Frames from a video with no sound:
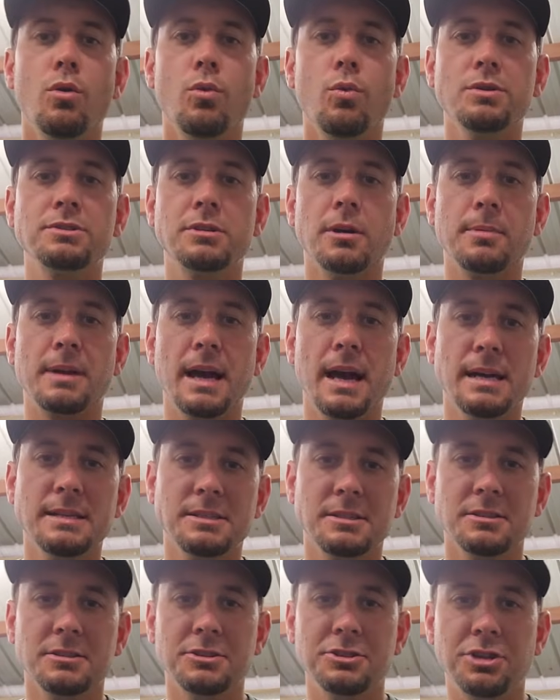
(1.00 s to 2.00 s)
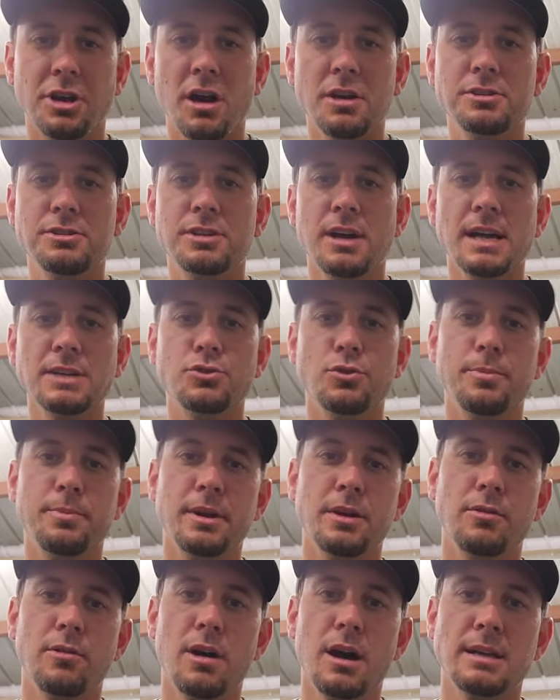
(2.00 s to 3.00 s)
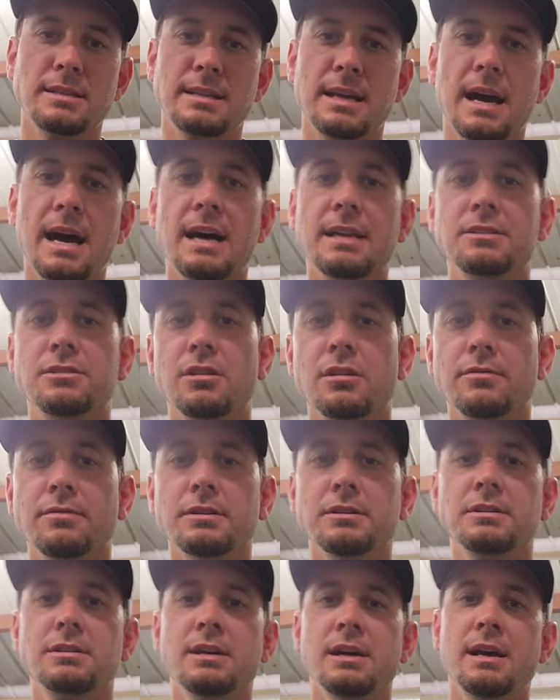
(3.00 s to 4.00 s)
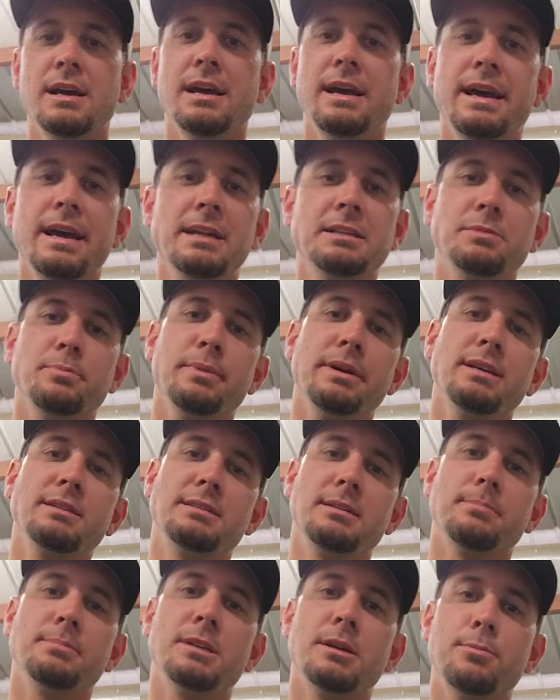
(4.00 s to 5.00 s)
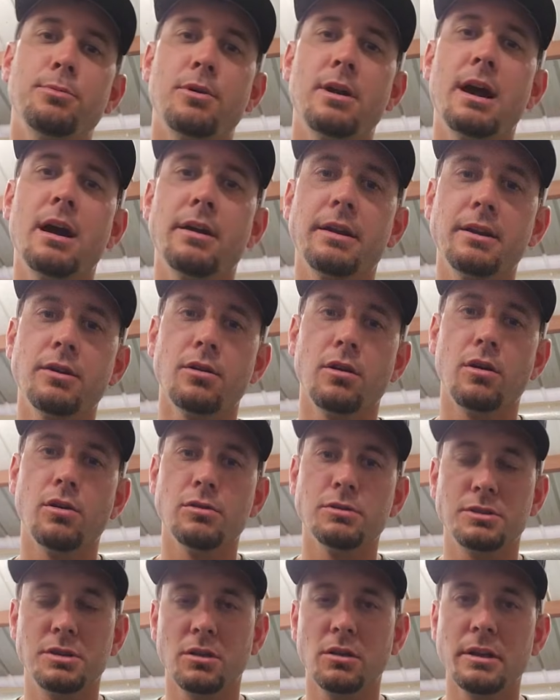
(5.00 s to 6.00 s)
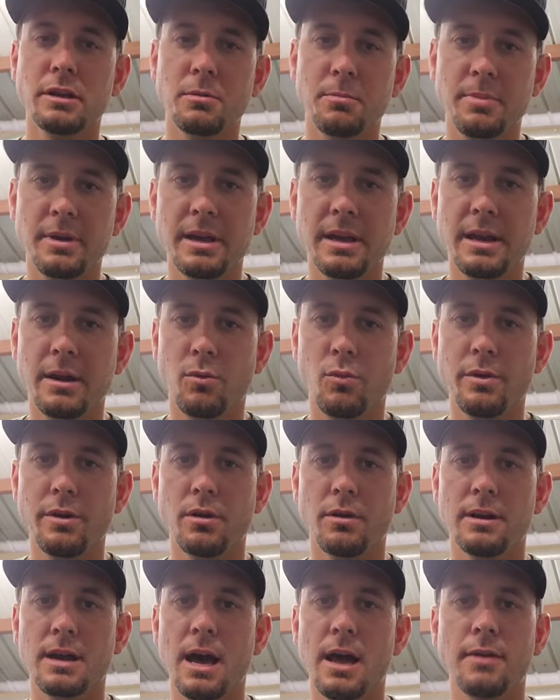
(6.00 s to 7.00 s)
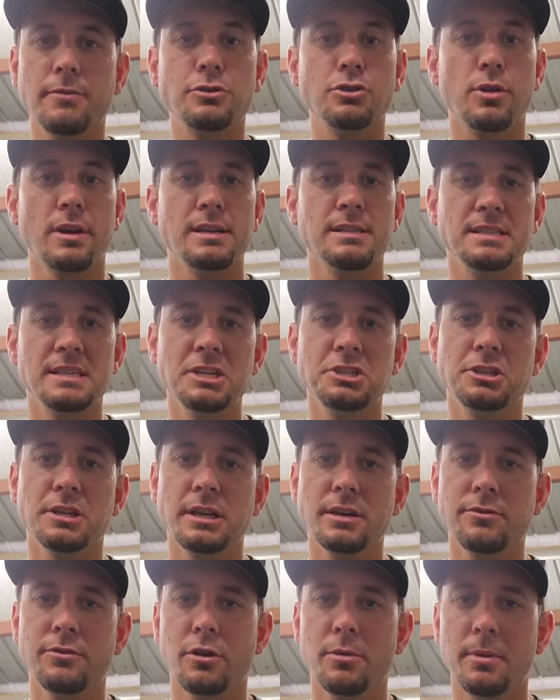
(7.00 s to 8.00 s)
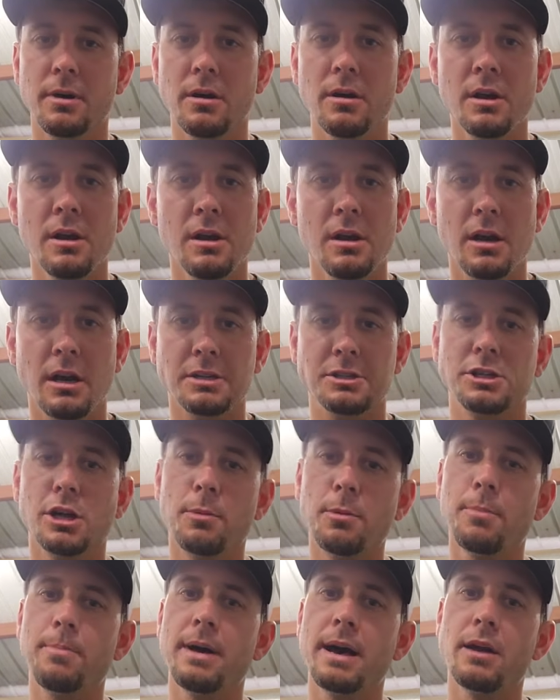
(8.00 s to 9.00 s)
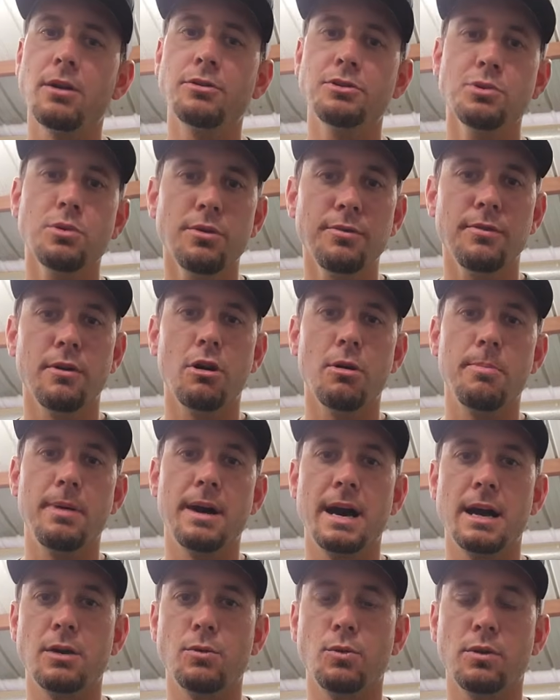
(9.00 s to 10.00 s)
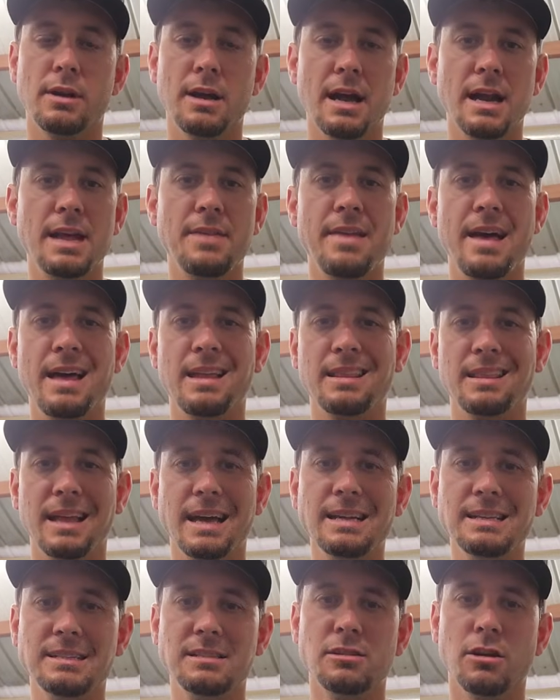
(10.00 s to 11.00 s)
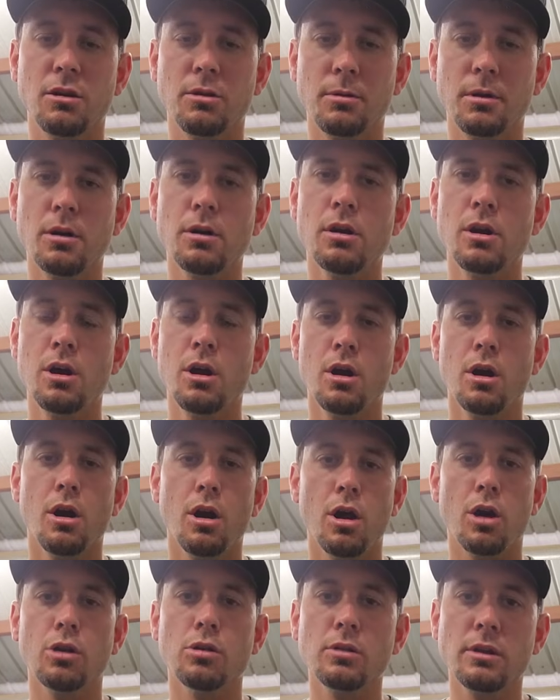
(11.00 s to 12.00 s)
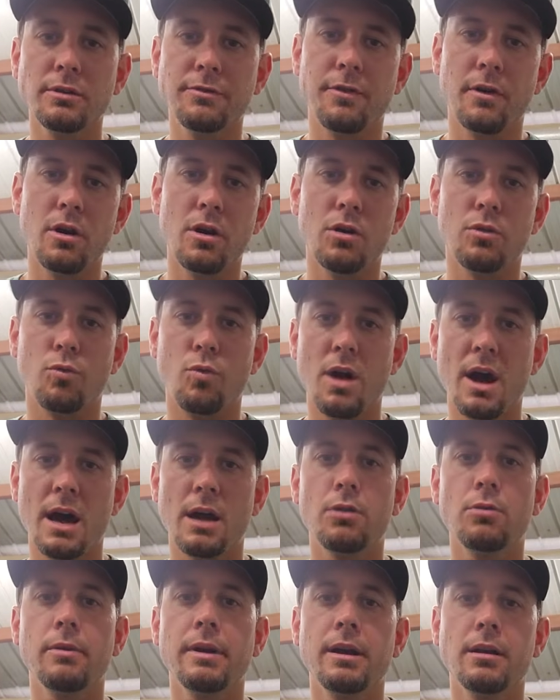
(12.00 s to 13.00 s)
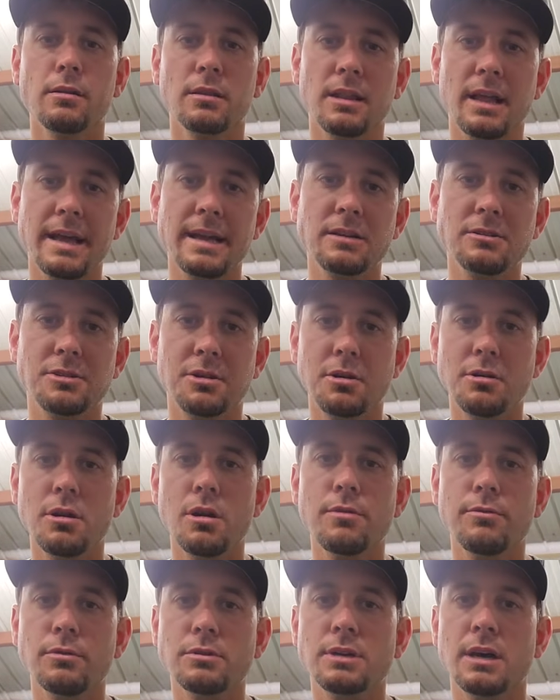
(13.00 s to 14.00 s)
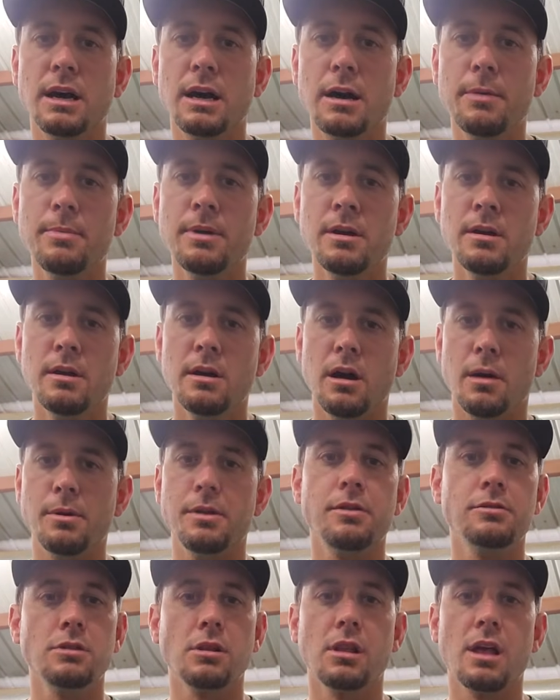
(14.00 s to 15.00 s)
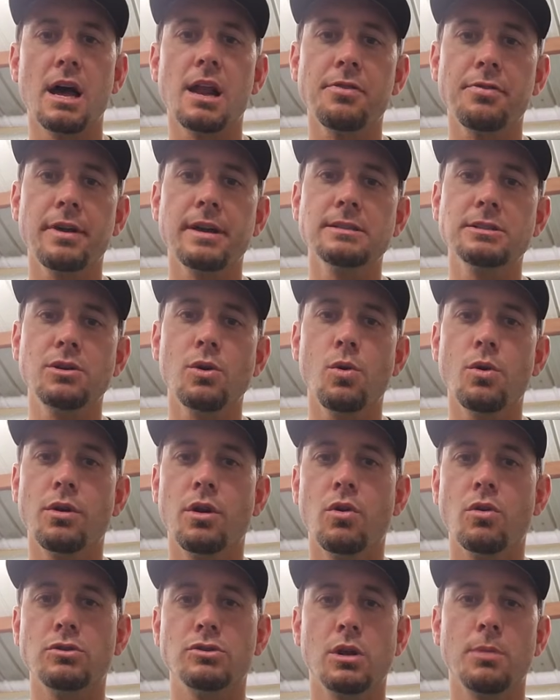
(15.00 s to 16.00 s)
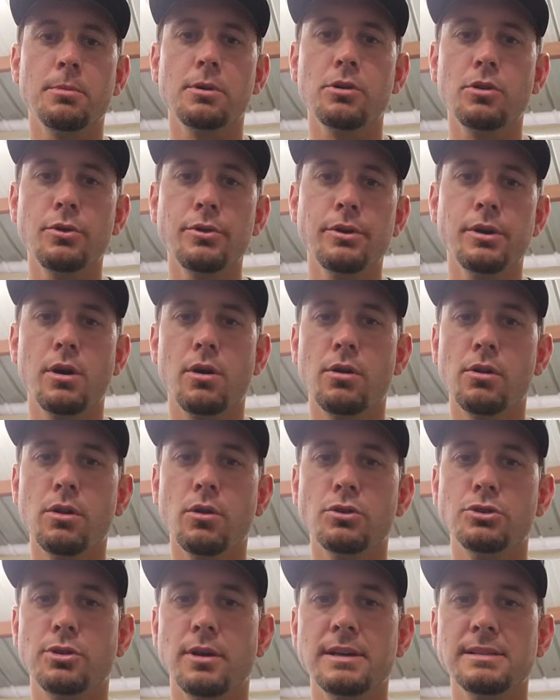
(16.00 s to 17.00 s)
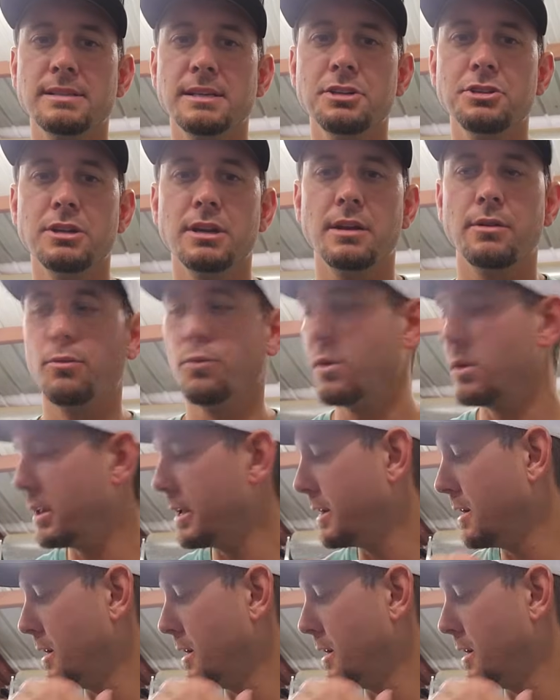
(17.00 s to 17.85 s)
What's up, guys? Josh Sykes with Bent Rods Guide Service. It is mid-September out here on Toledo Bend, and we are kind of transitioning from a summer pattern to a fall pattern. We're kind of in that late summer, early fall, right around lake turnover time. I mean, there's a lot of things going on, so I'm going to clue you in on a little transition and really